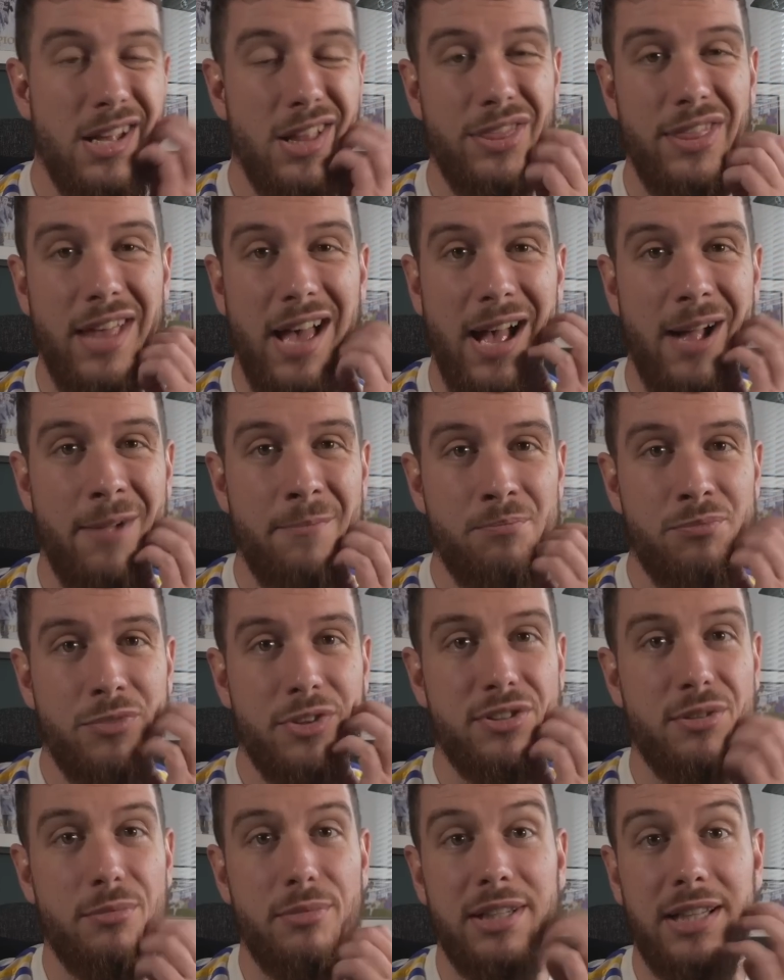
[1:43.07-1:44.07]
that
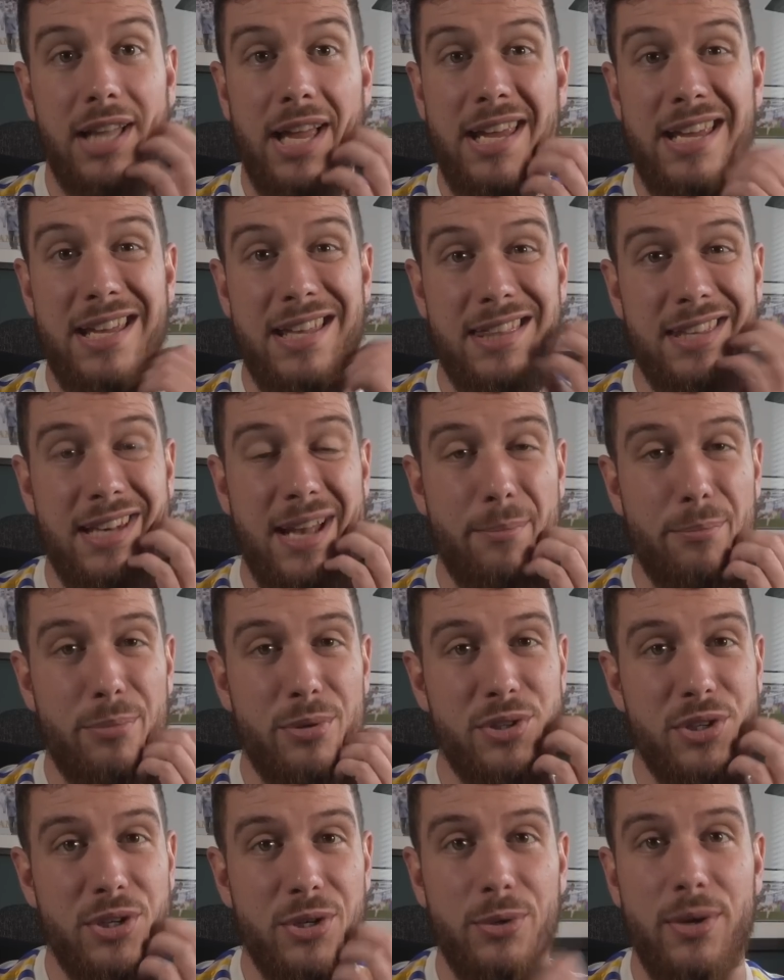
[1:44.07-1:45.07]
somebody like Ethan
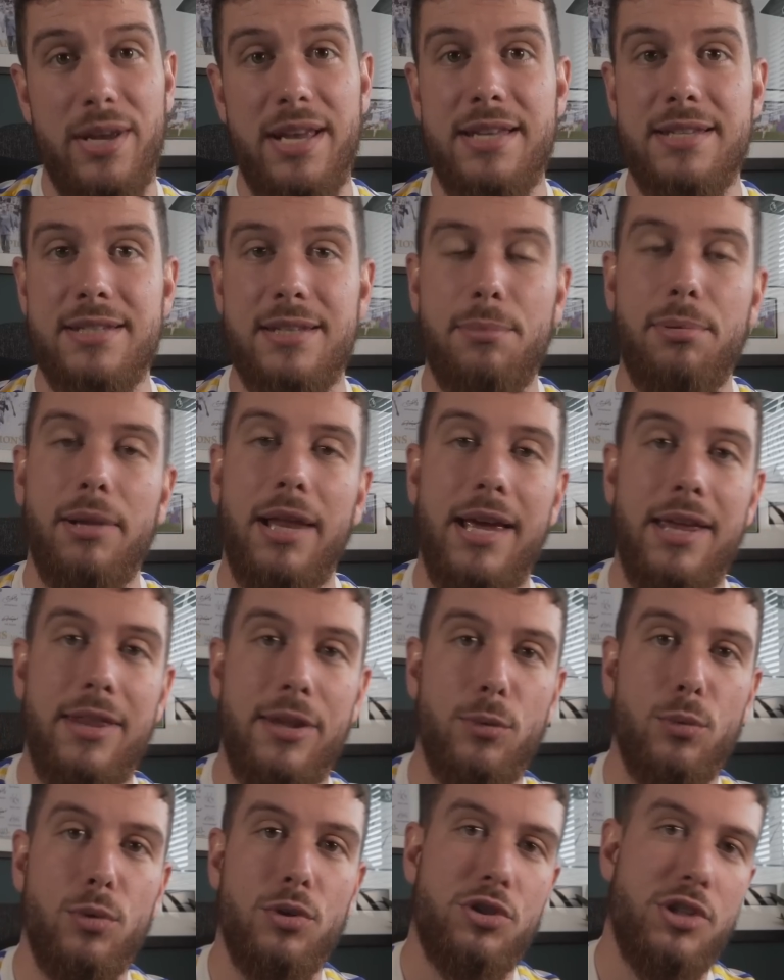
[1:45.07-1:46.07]
Ampadu is the player
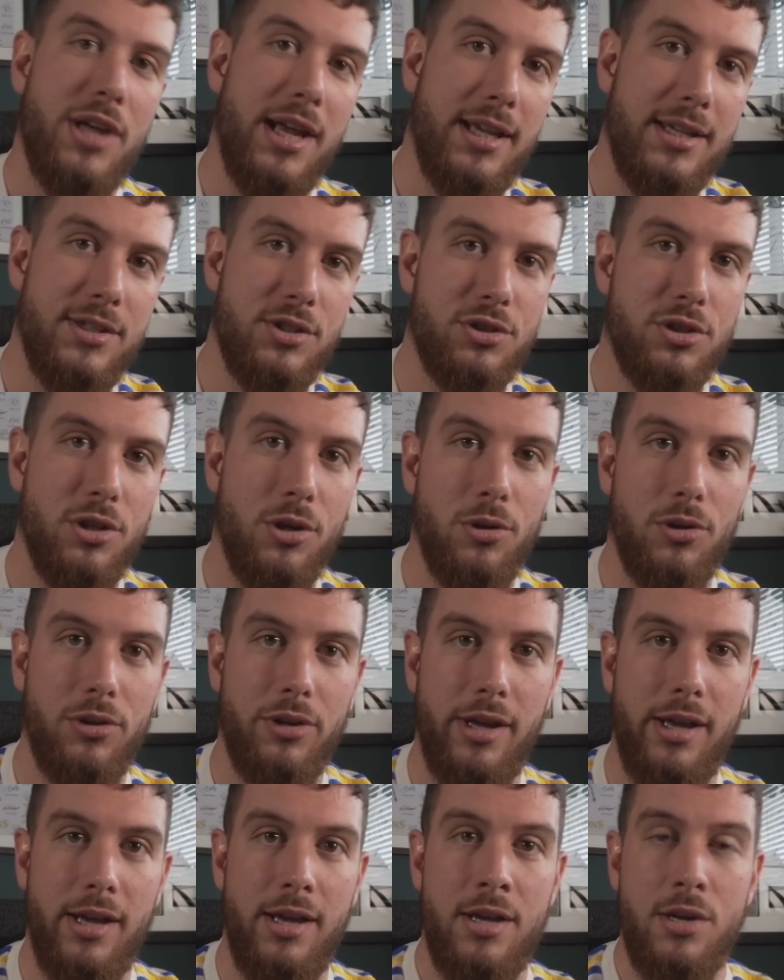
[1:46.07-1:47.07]
that would check his
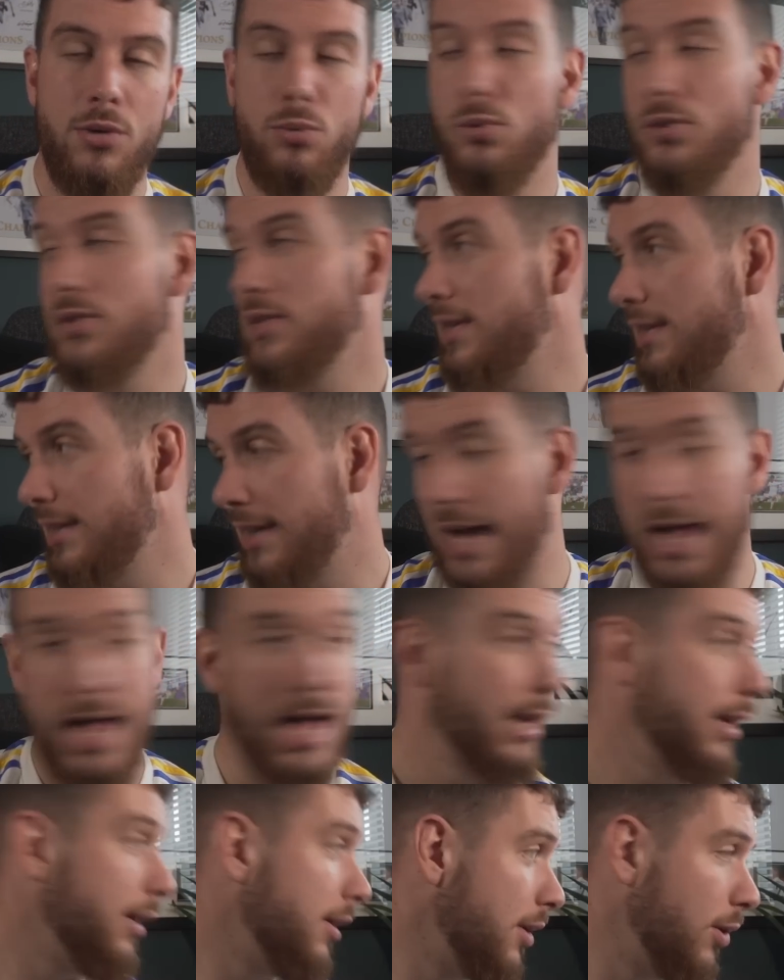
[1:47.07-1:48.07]
shoulder, would
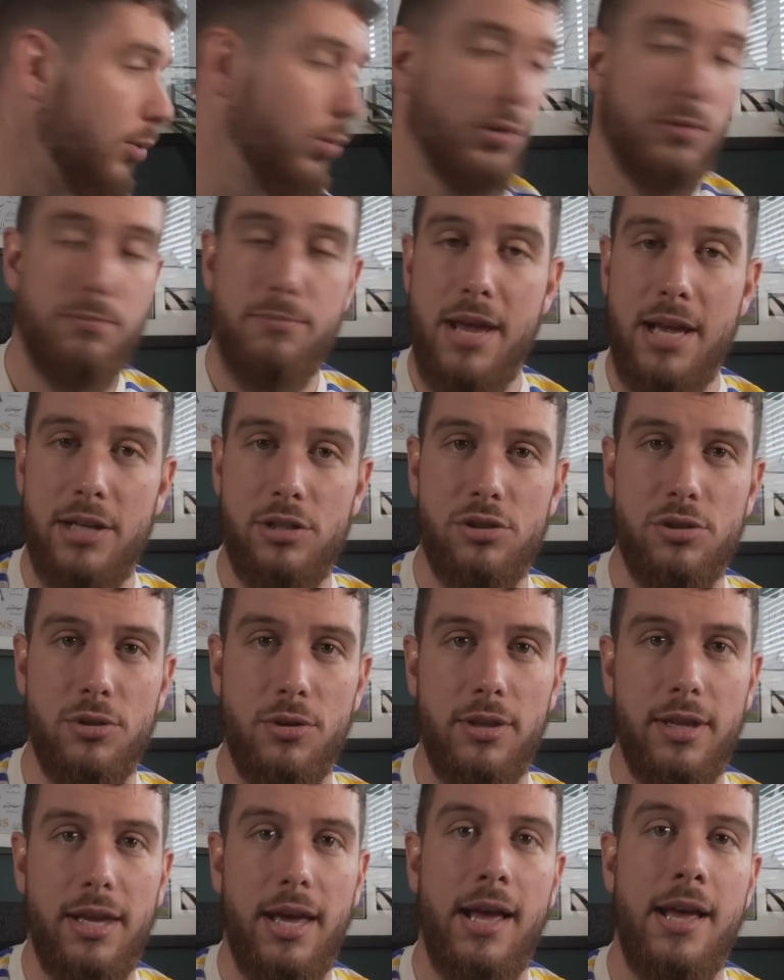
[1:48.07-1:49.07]
scan, would make sure
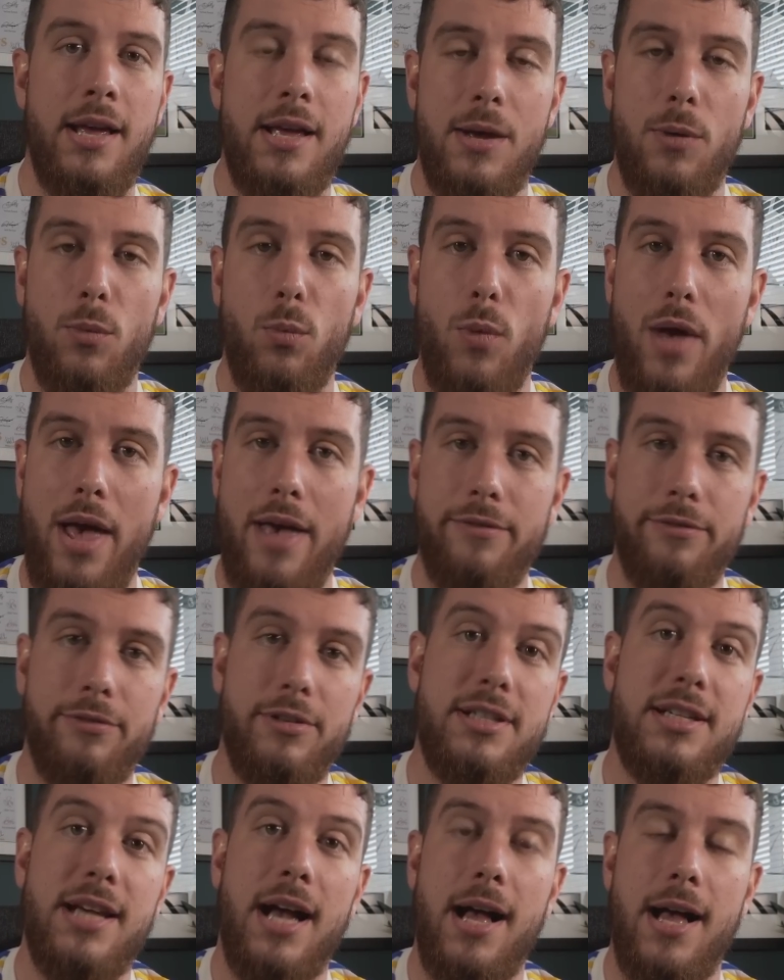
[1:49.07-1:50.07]
that
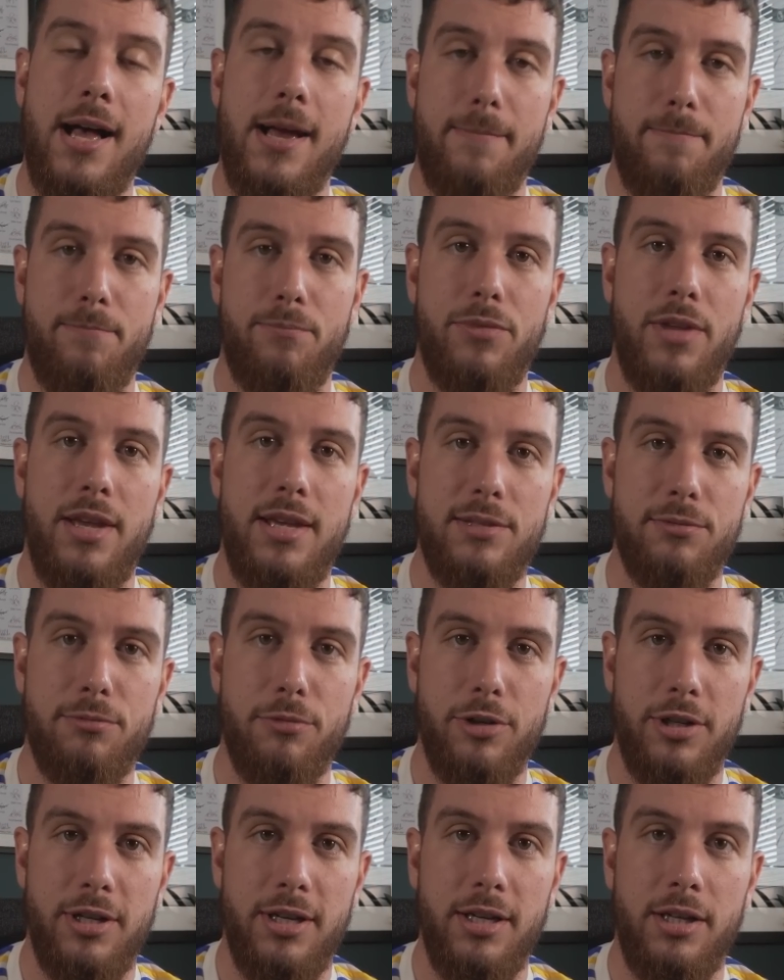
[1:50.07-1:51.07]
every time his
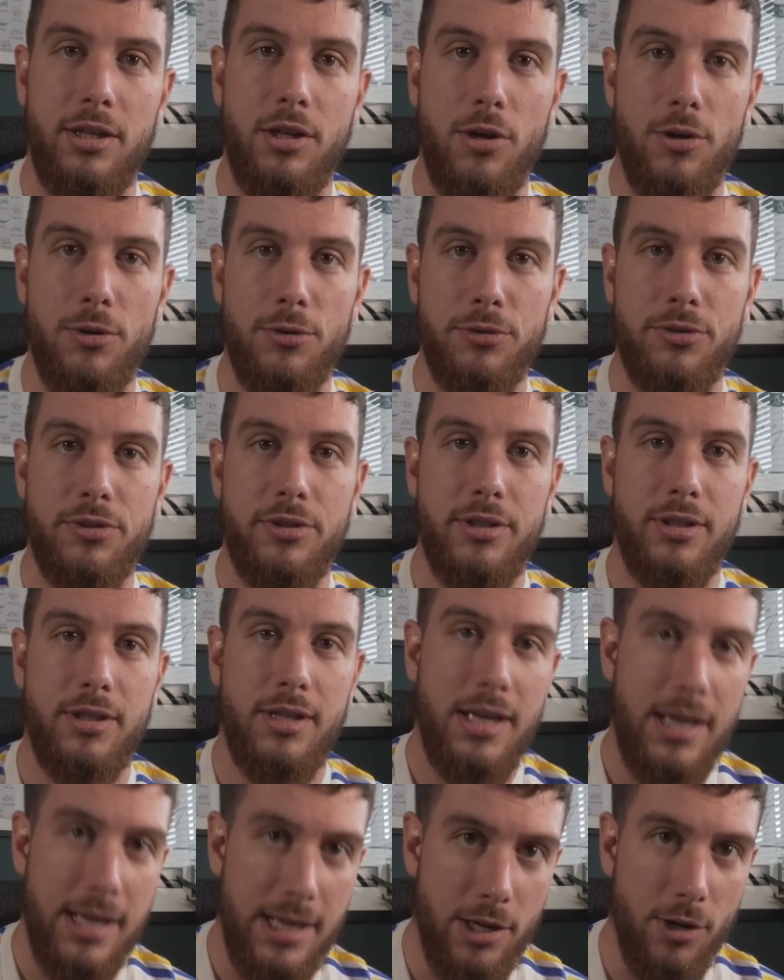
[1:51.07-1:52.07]
runner goes,
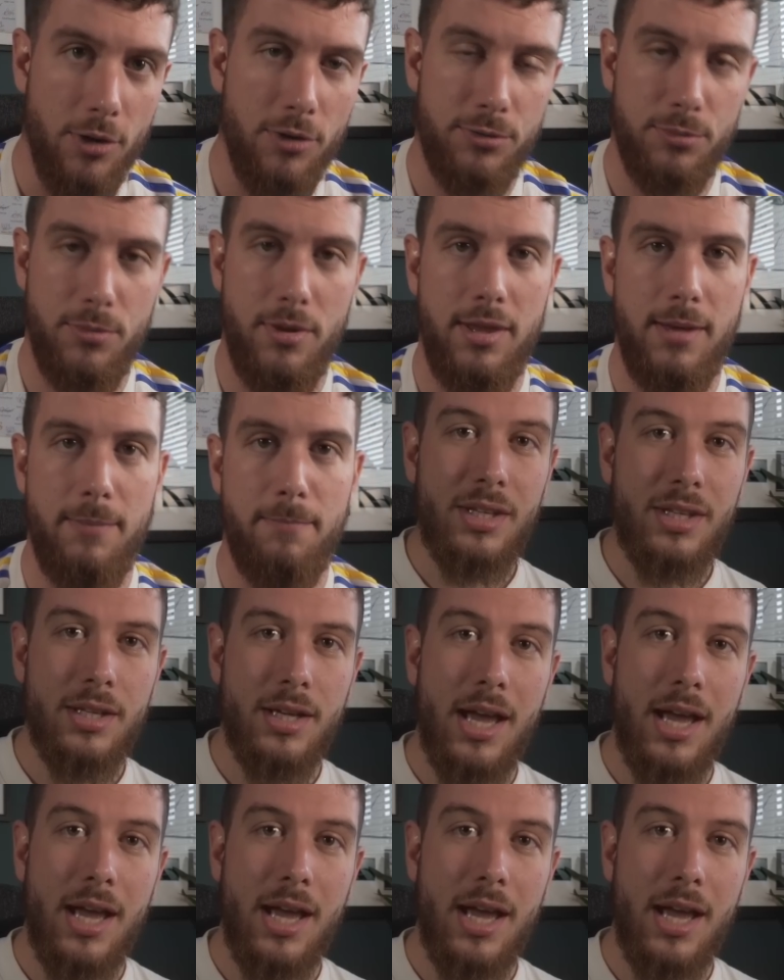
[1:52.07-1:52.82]
he goes with him.